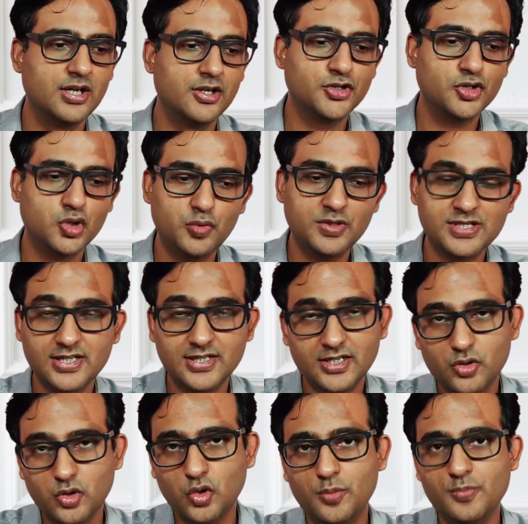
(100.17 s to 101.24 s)
Should we sit
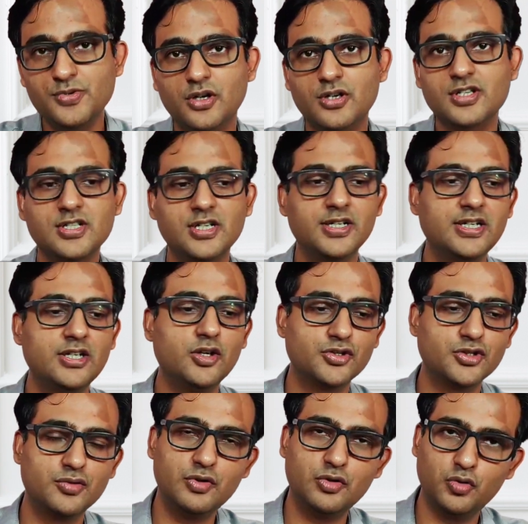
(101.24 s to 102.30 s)
at homes or study, or
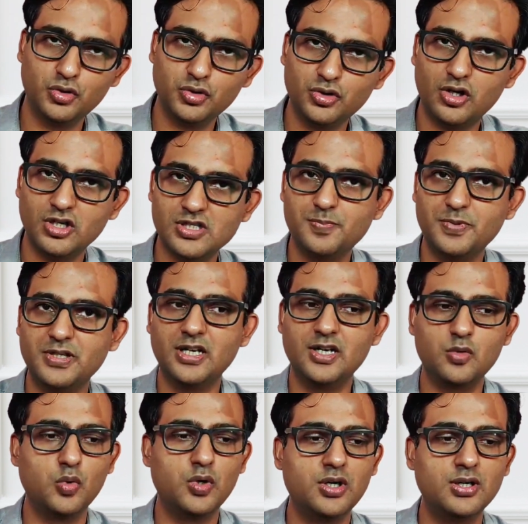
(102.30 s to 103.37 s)
should we go to the hospital
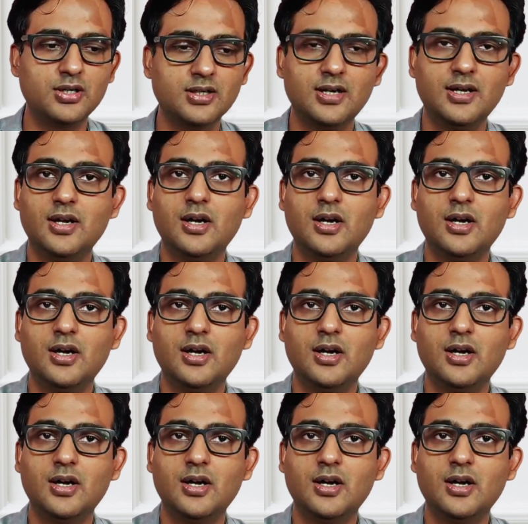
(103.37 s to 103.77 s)
and work?